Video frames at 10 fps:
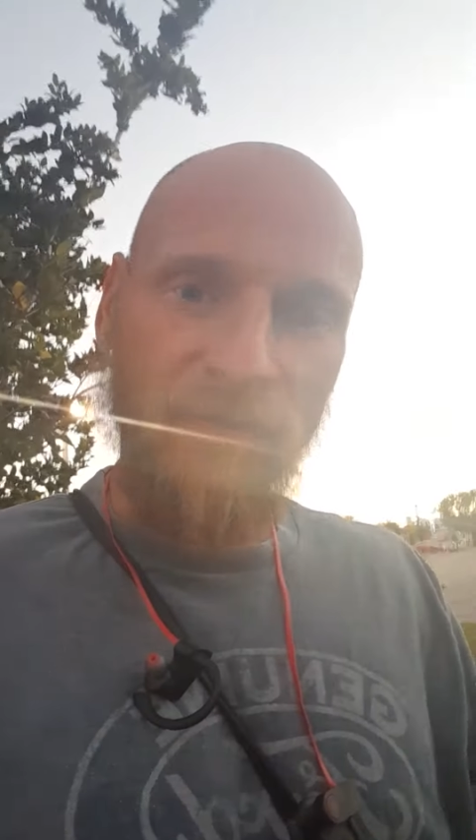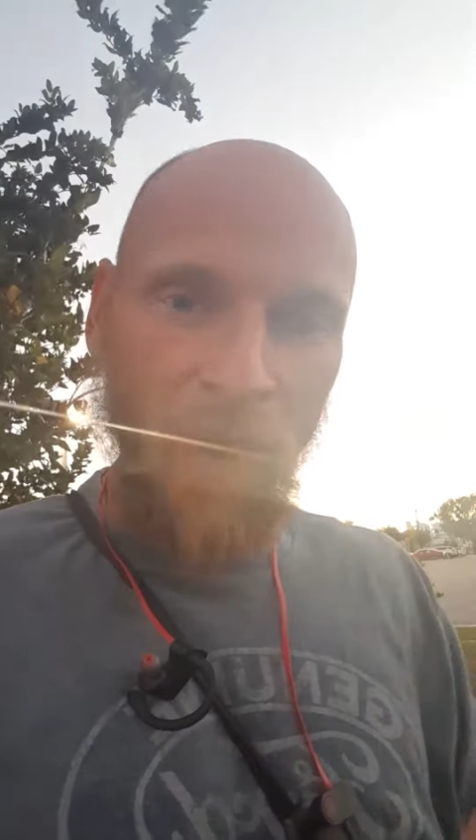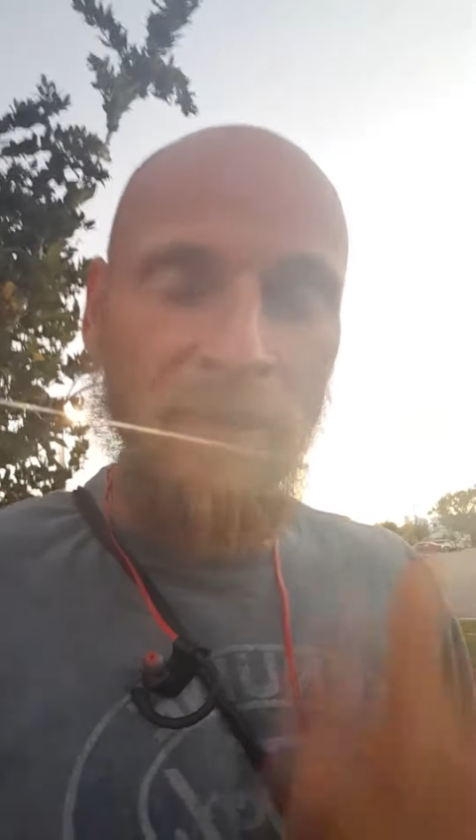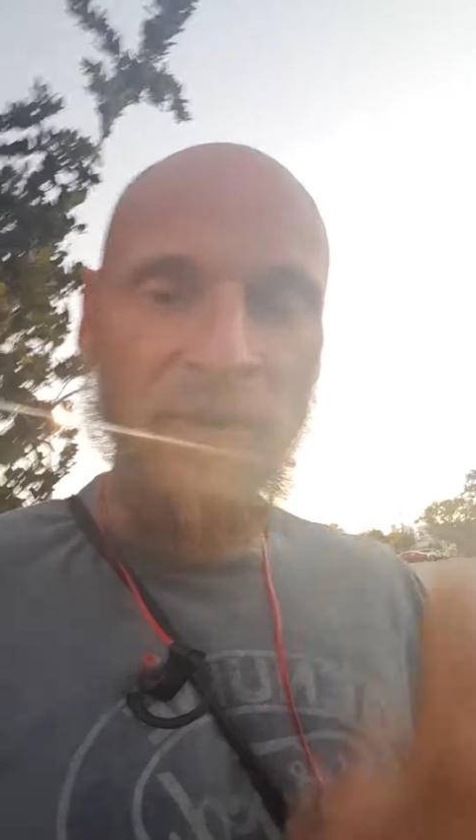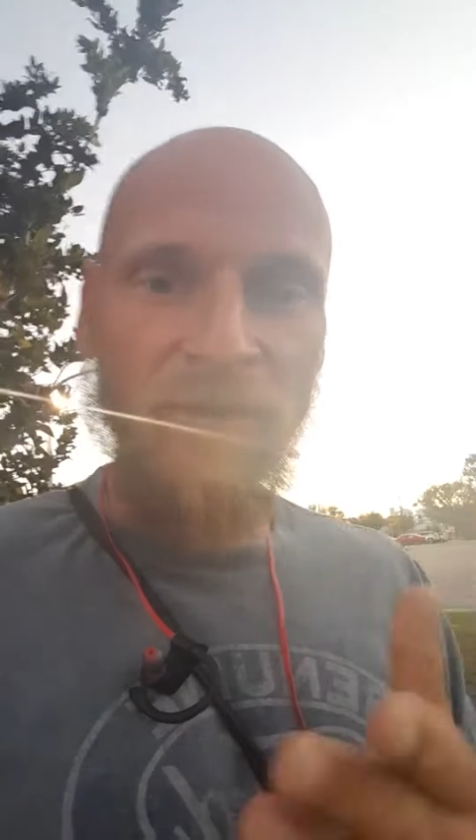
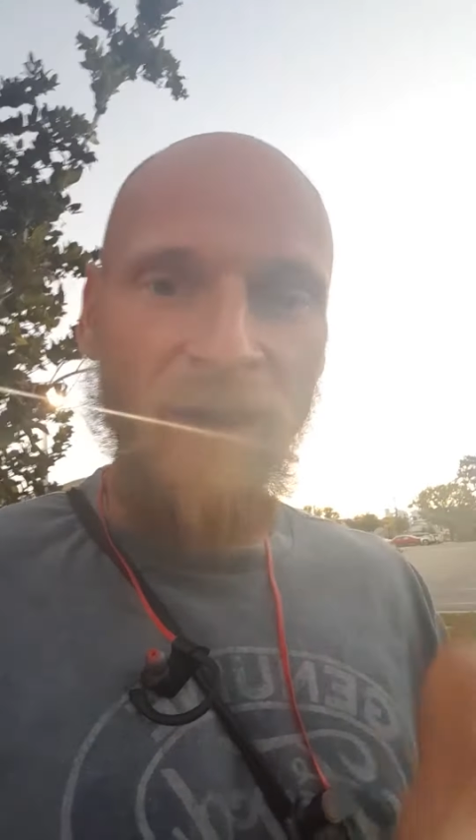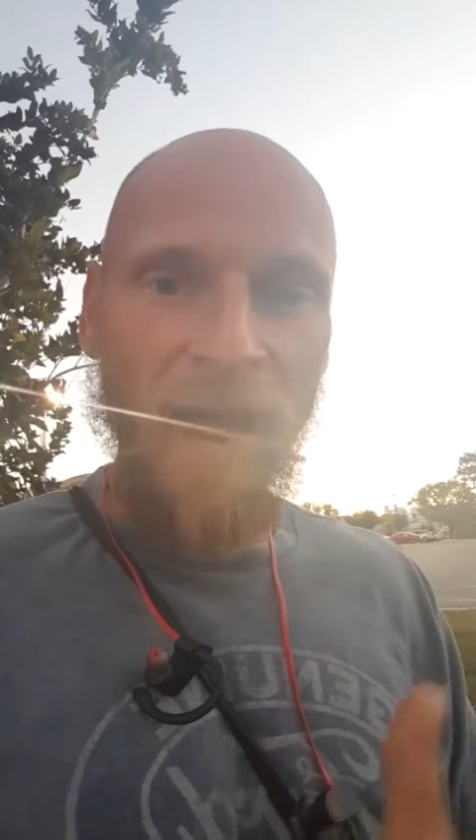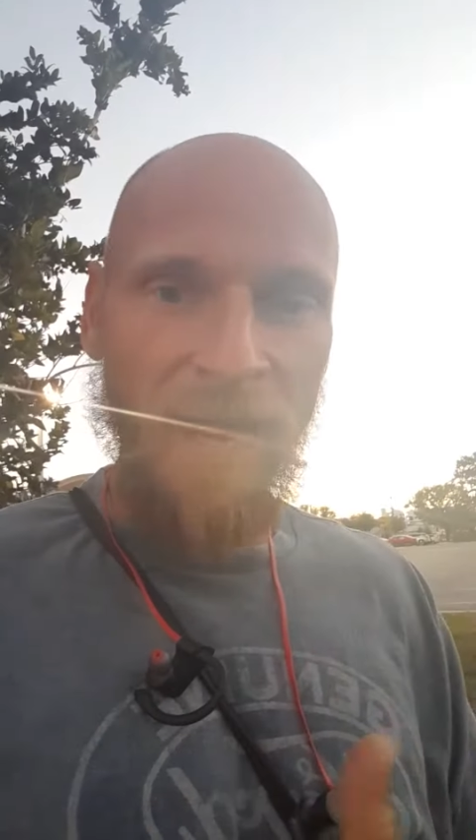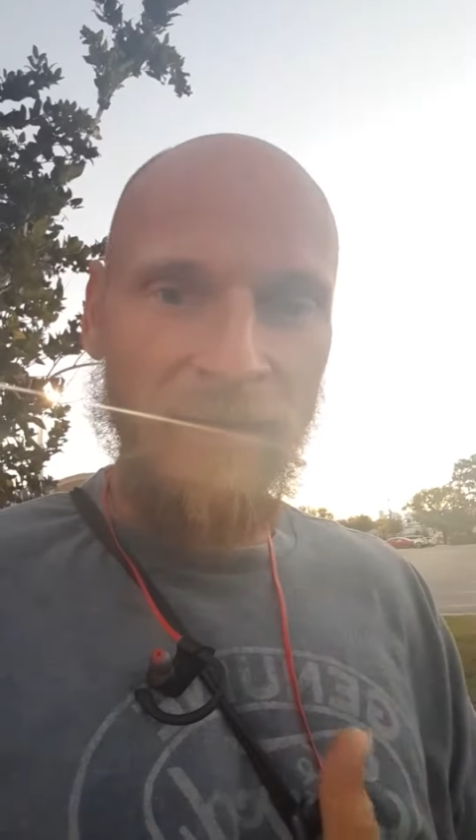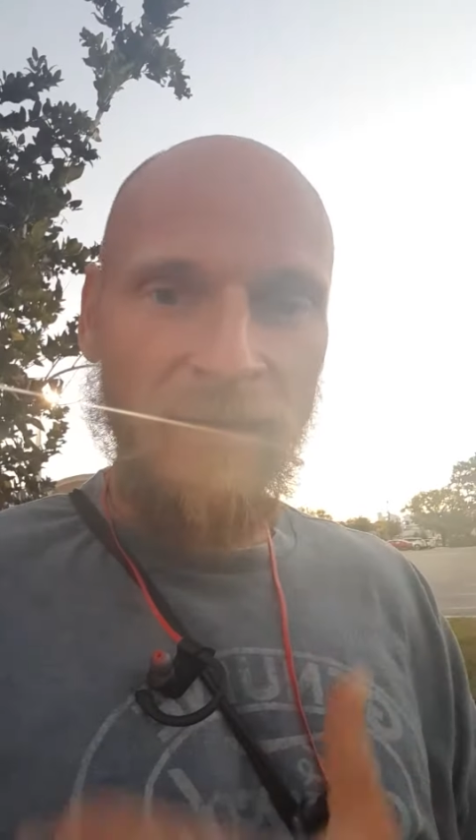from the
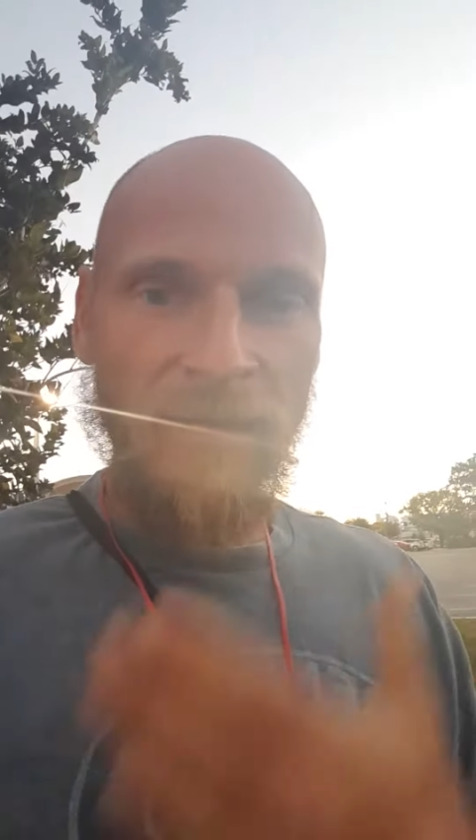divine,